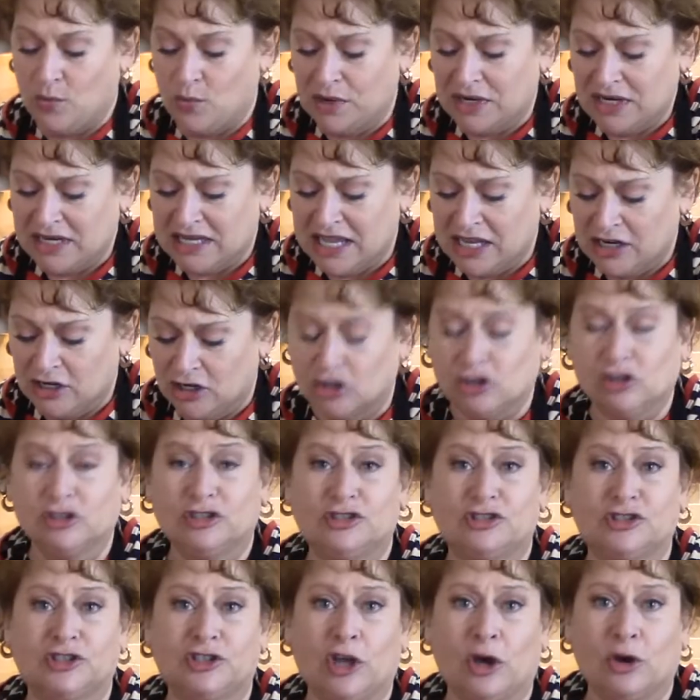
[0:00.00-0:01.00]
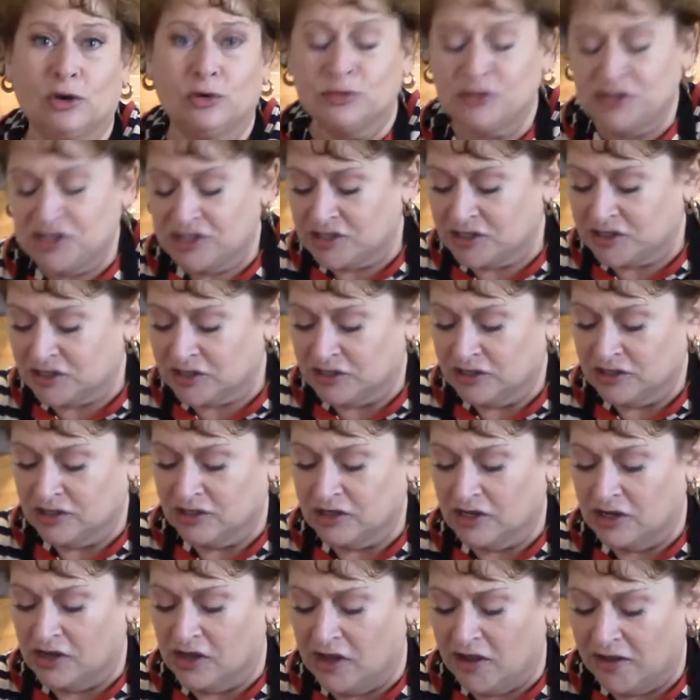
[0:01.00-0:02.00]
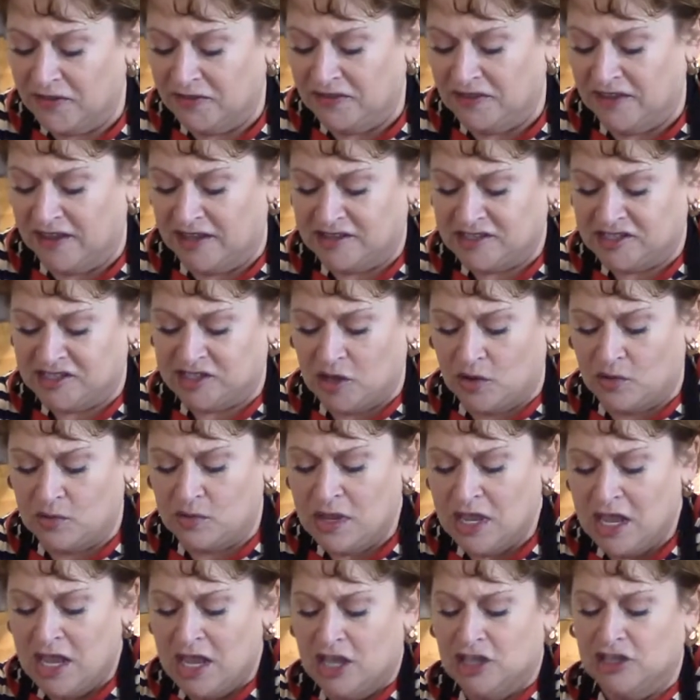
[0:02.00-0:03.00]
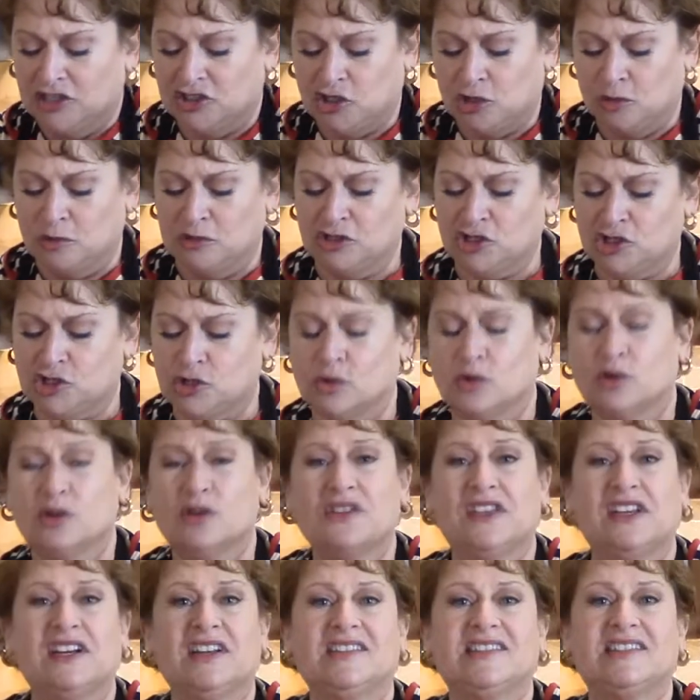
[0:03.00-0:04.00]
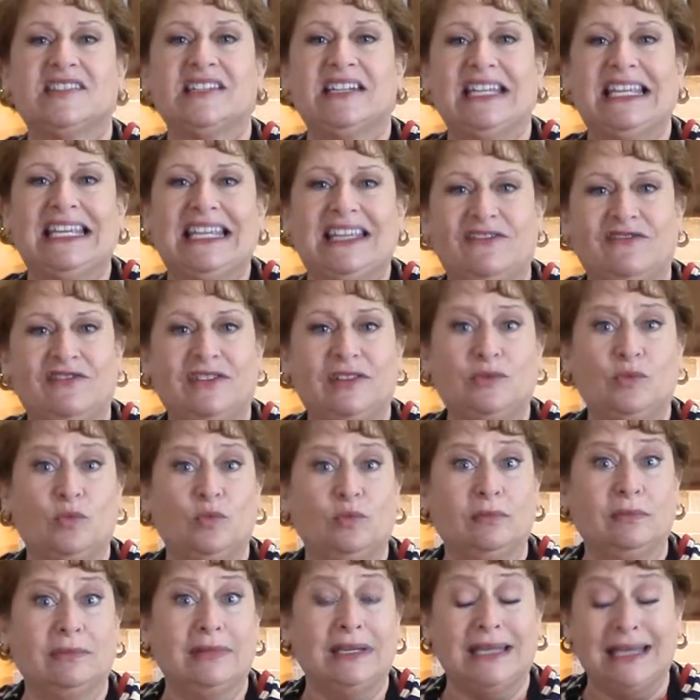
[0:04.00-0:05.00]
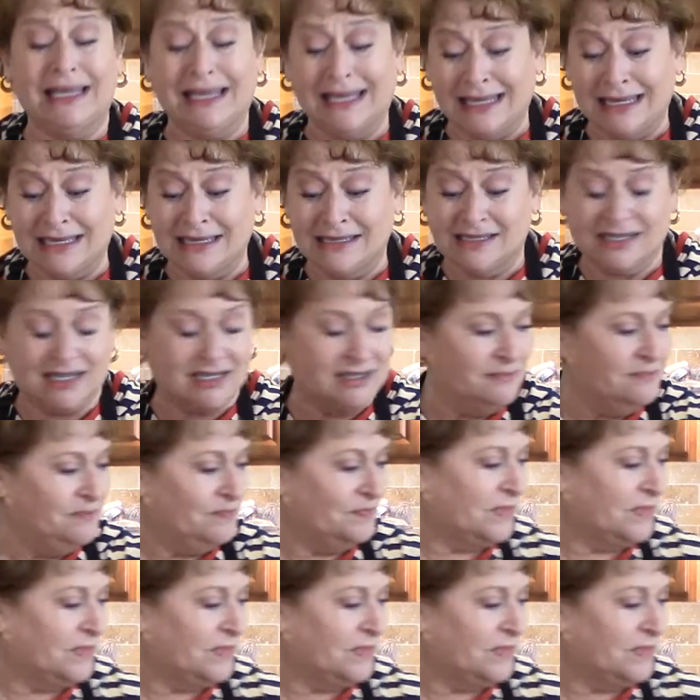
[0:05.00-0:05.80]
want to get a good toast on this. So to ensure that it's an even heat,